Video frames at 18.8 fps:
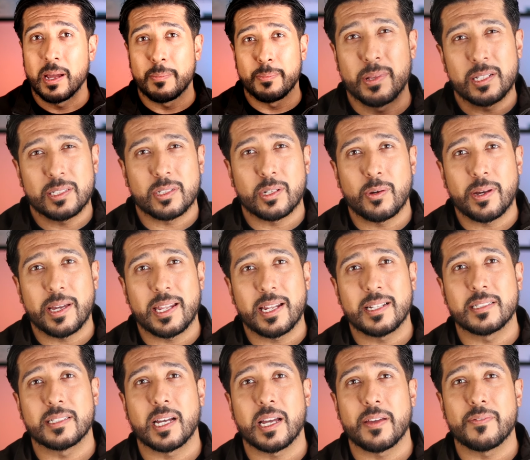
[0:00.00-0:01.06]
But let's go ahead
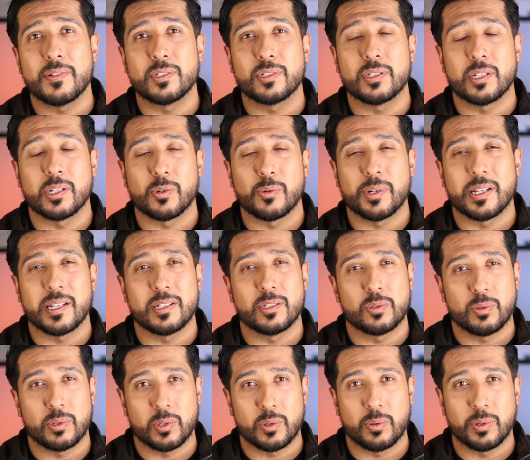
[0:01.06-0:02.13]
and dive into the
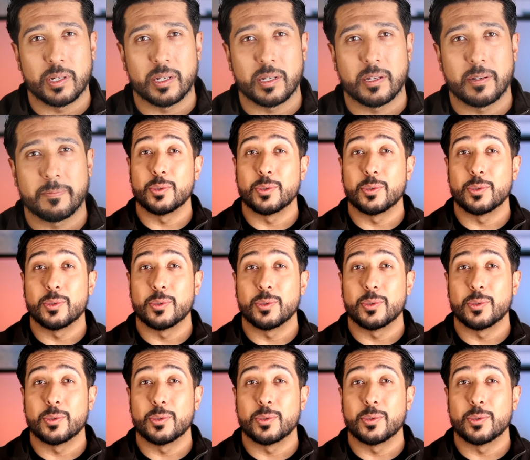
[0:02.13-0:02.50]
ingredients real quick.